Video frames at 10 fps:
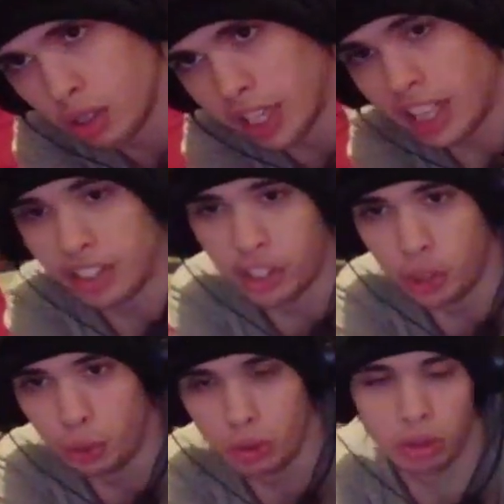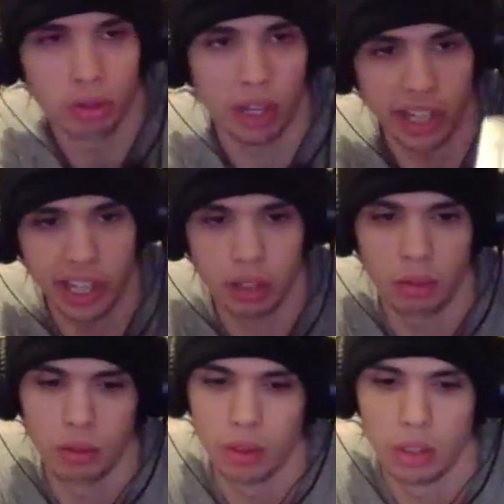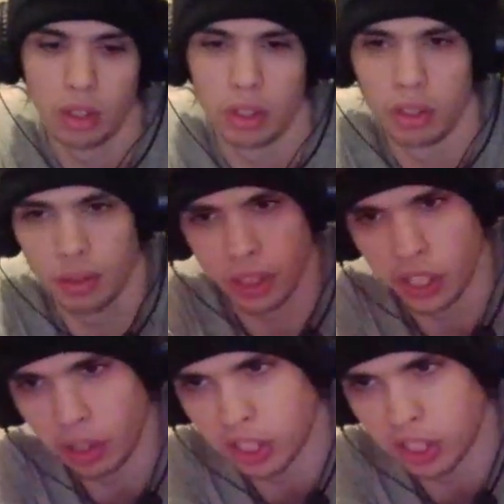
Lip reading: I got this used again, you know,